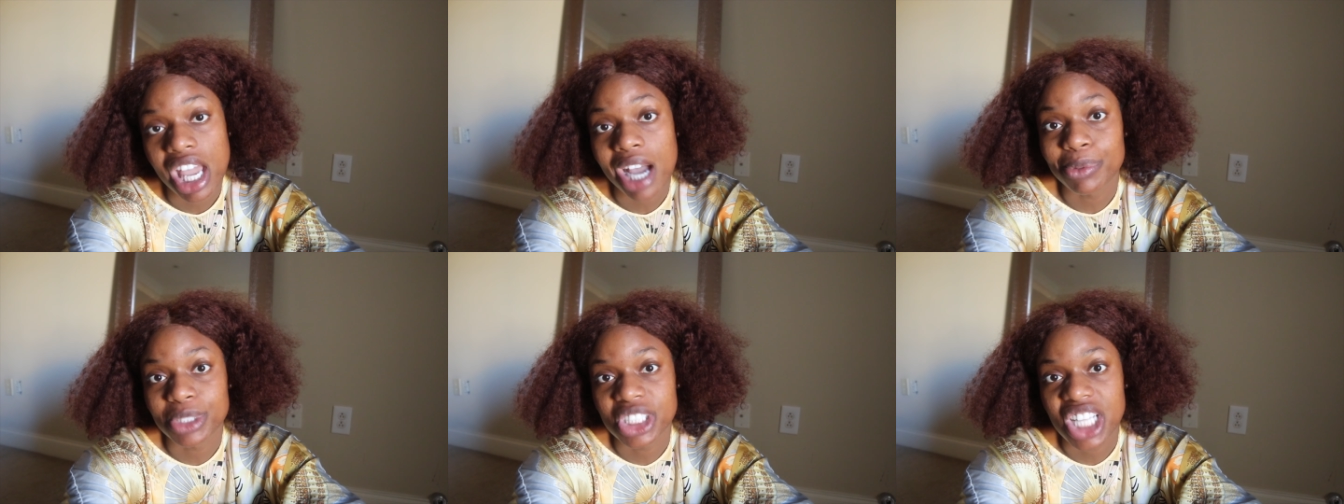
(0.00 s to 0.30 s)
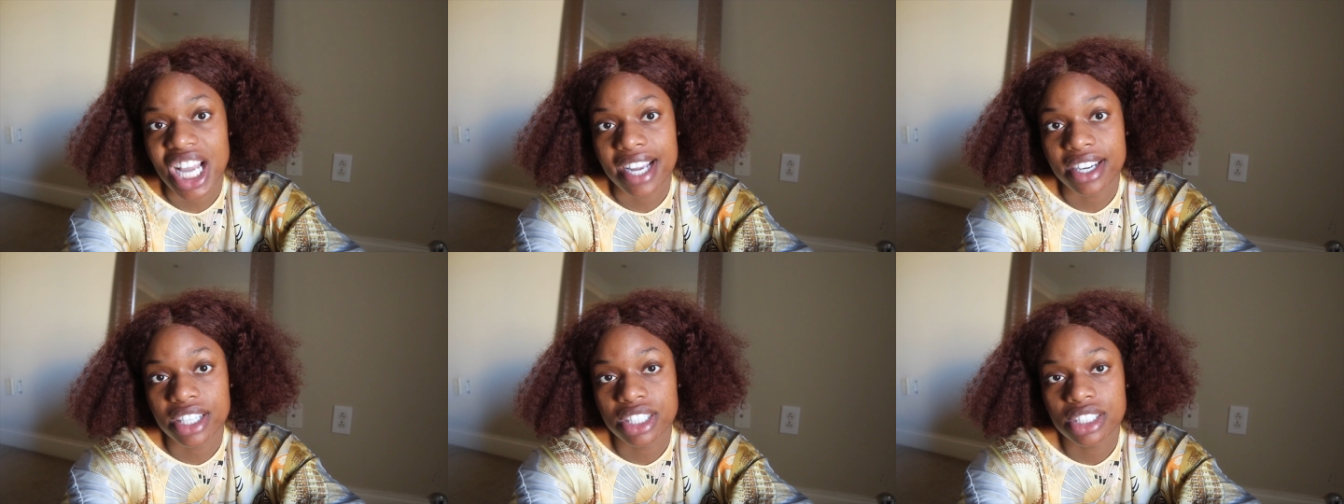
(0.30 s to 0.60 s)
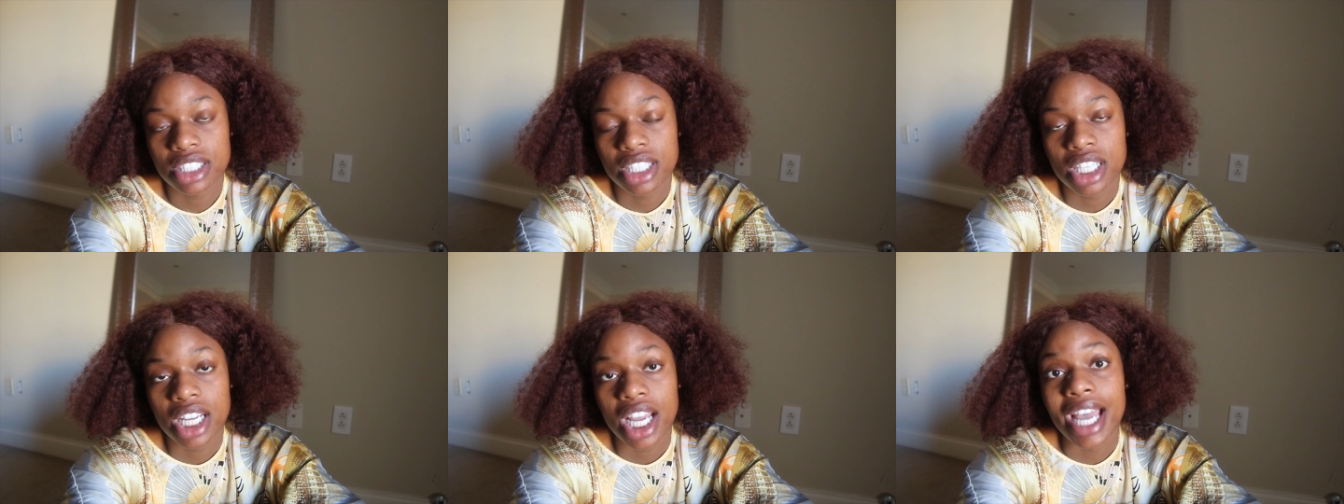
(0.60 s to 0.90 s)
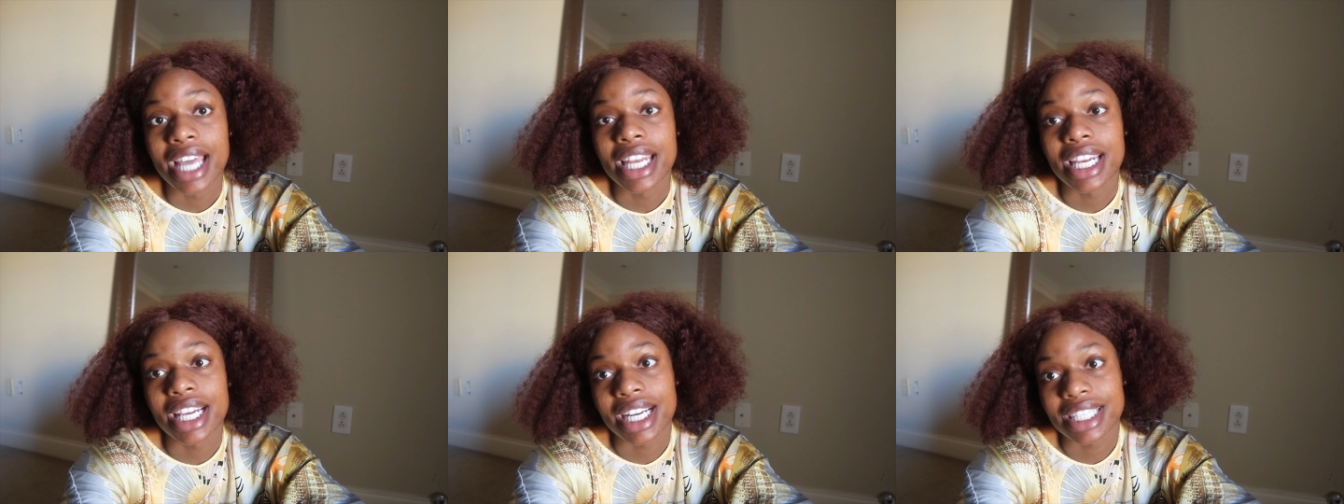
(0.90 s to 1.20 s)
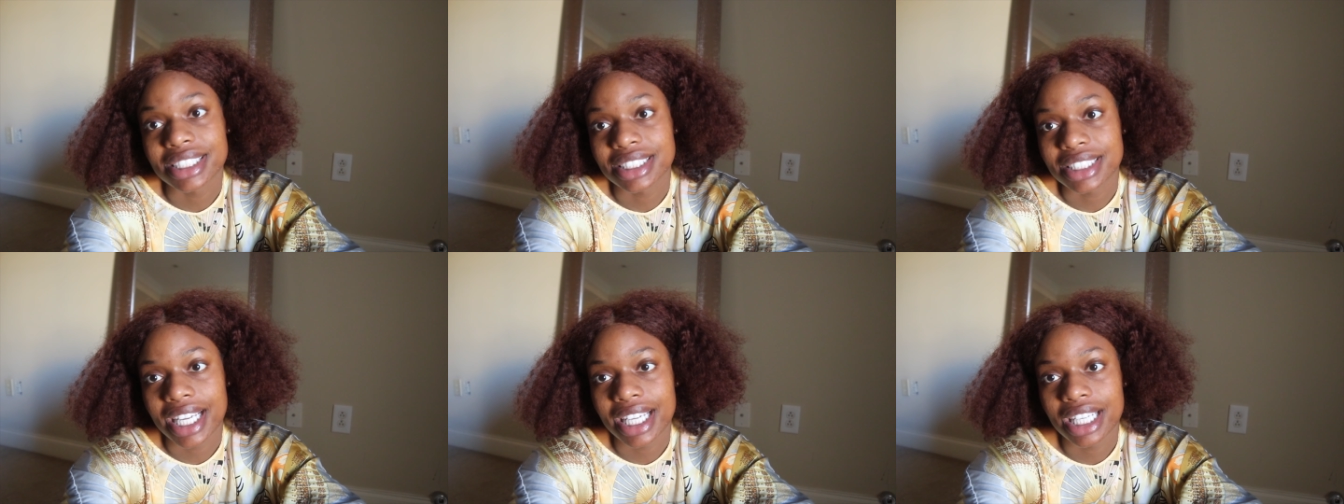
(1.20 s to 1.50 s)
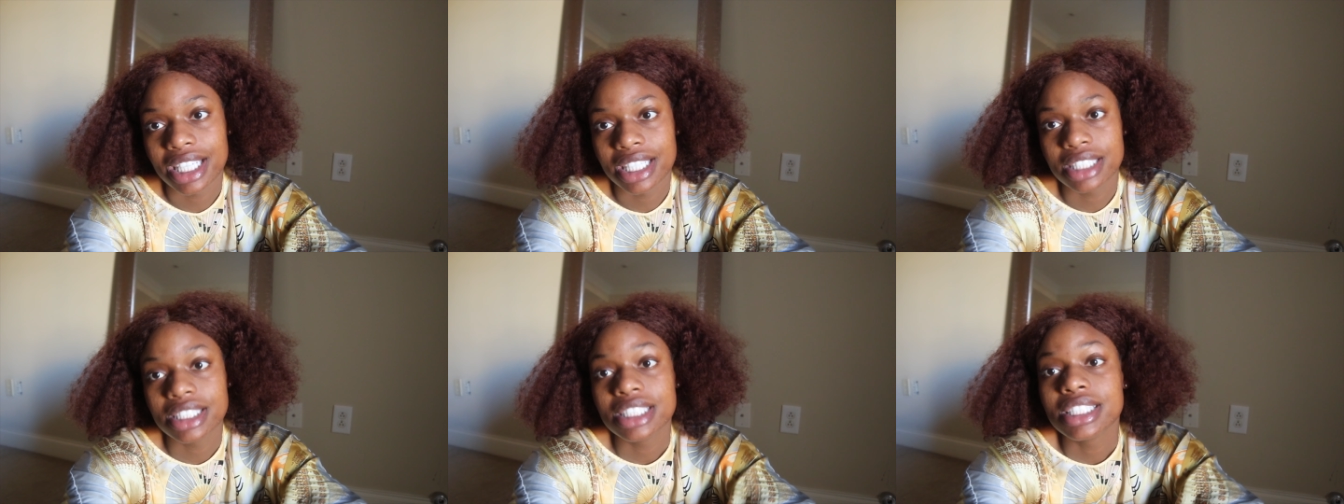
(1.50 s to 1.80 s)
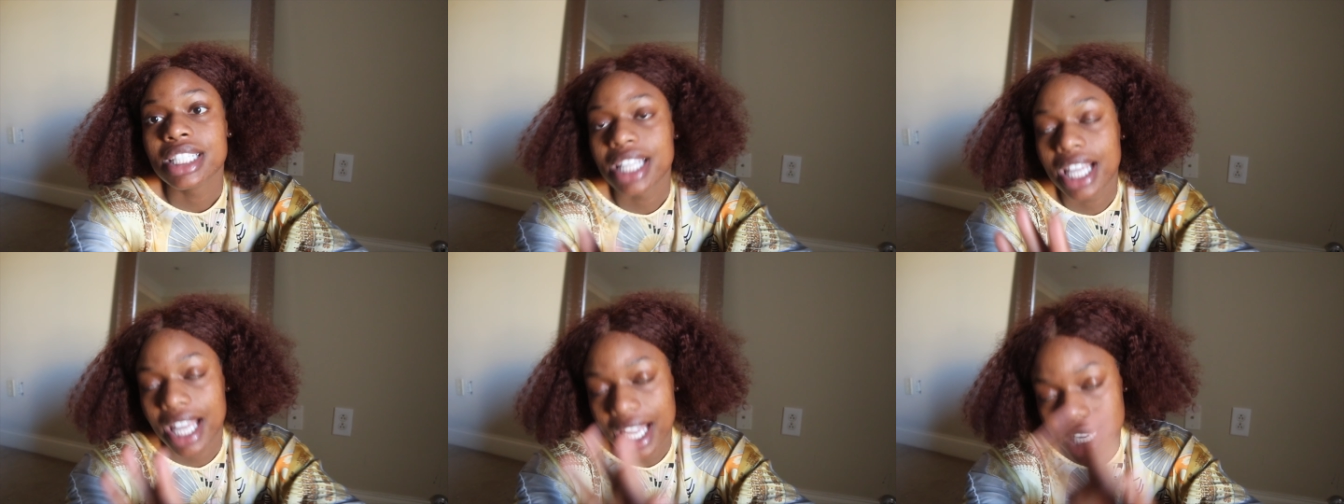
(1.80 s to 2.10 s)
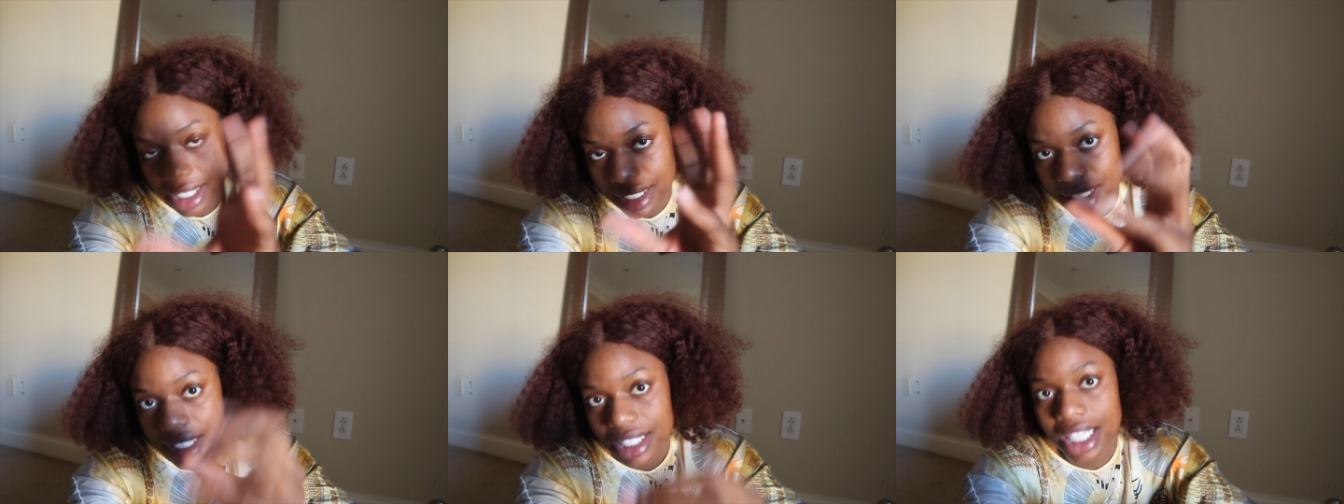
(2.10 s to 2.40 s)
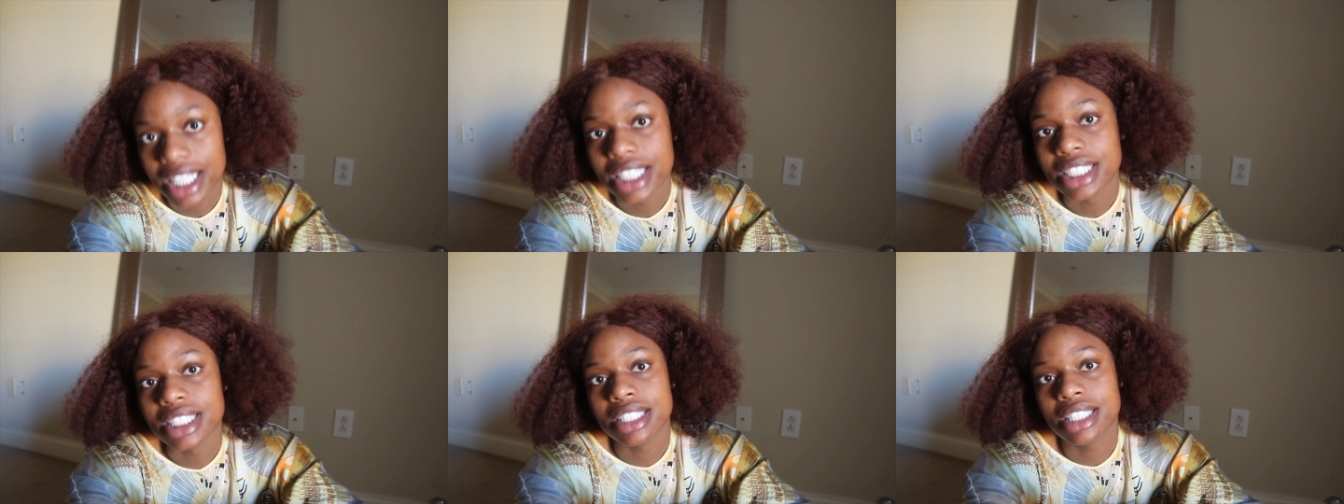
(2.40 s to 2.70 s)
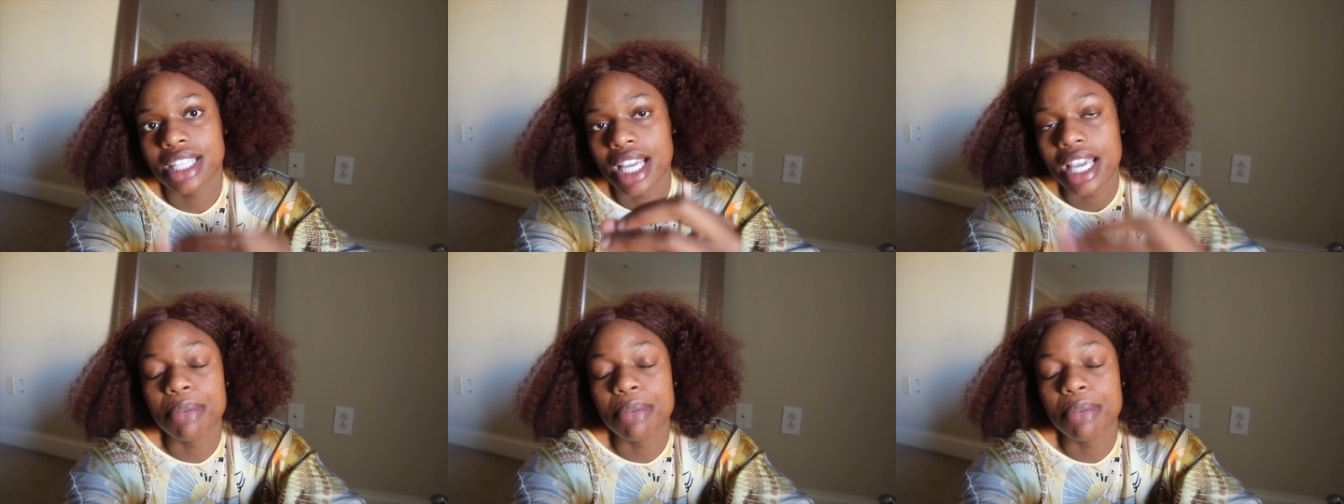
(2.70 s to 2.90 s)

I was tired. And then I stayed in,